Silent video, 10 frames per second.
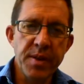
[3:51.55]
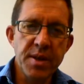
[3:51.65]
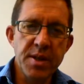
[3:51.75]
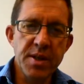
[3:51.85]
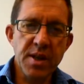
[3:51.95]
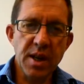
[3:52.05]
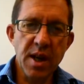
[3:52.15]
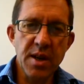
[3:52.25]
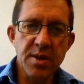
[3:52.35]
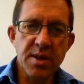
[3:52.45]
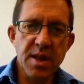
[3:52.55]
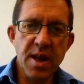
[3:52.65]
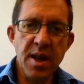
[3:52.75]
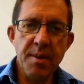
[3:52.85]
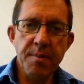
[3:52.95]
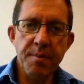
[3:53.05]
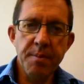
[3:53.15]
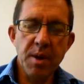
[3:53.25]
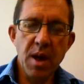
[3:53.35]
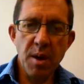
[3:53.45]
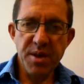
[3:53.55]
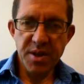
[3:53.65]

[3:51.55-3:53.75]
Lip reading: disclose their carbon